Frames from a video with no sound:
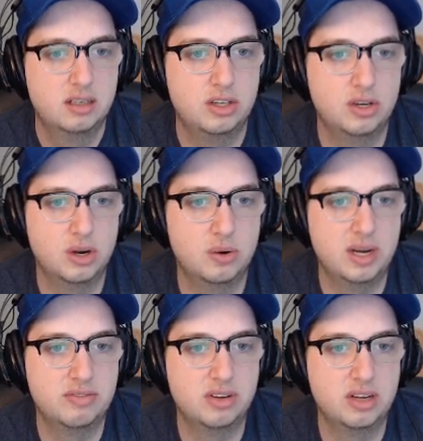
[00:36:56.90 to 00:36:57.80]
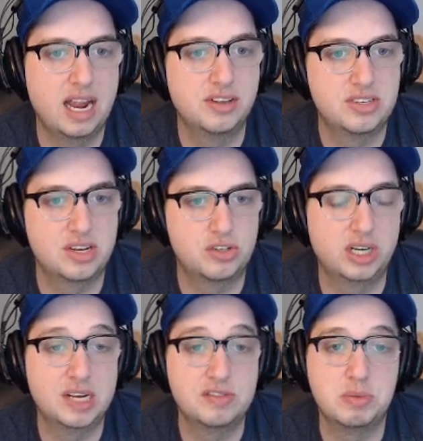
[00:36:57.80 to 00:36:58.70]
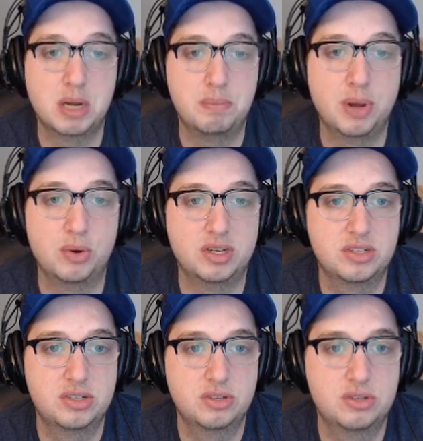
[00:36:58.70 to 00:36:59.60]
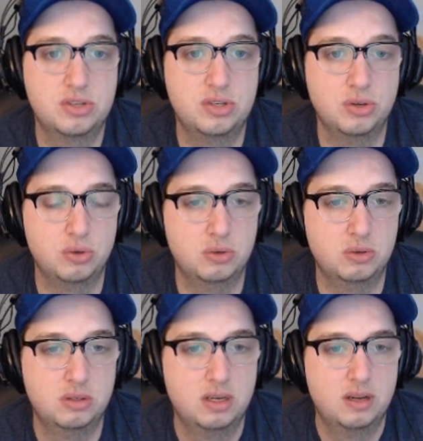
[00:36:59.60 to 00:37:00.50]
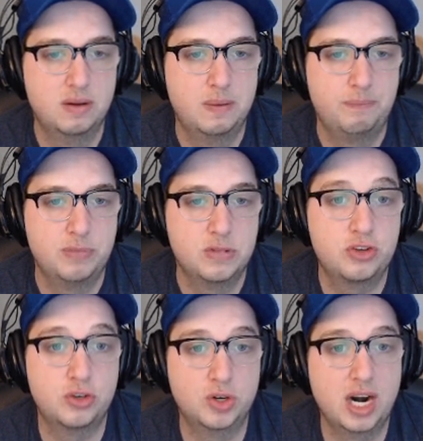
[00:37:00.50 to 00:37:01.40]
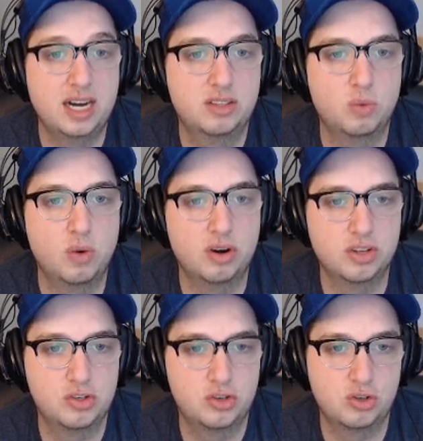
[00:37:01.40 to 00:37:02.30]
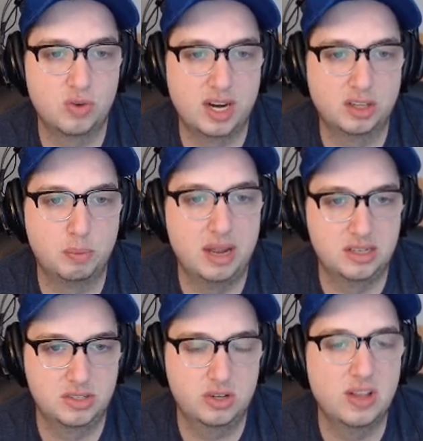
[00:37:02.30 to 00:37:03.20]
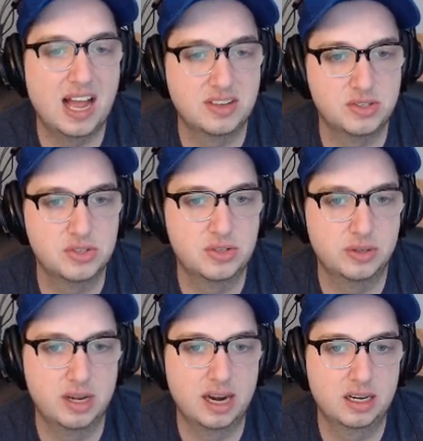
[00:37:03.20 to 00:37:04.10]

you know, if an ancestor gives me a bonus to strength, what are the strength-based classes so that I